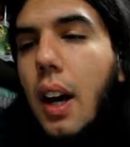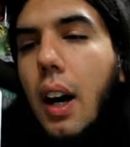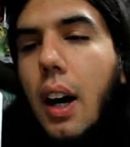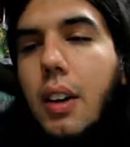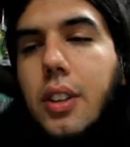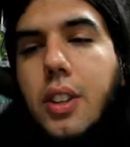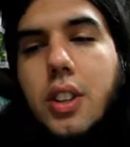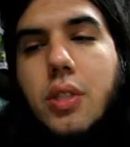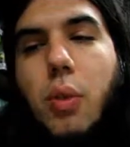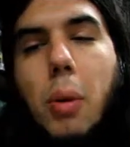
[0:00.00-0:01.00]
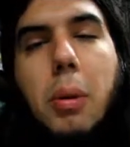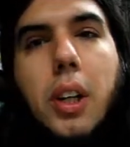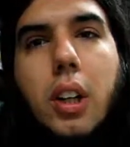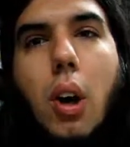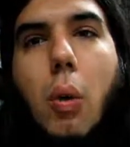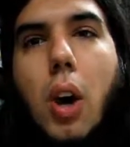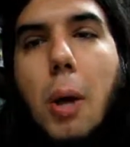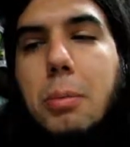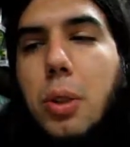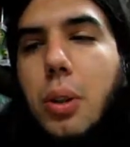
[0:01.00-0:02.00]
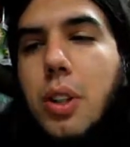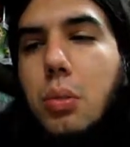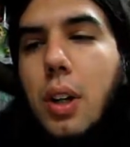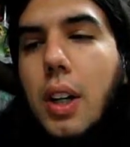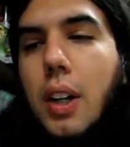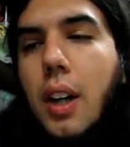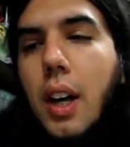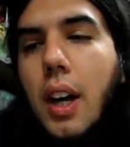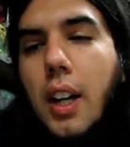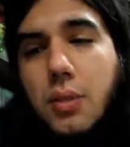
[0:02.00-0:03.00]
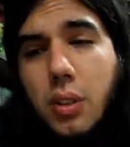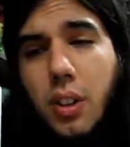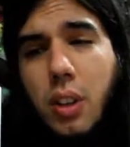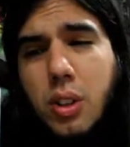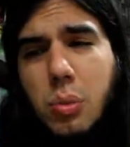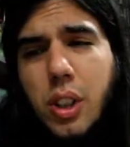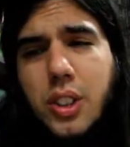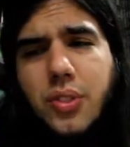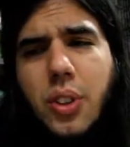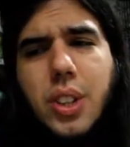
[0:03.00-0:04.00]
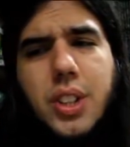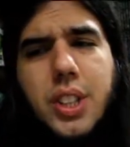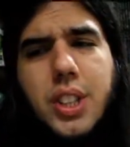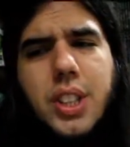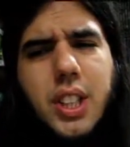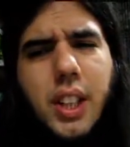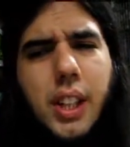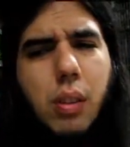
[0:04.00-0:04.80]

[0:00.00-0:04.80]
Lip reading: There's 4-player co-op to it as well as versus and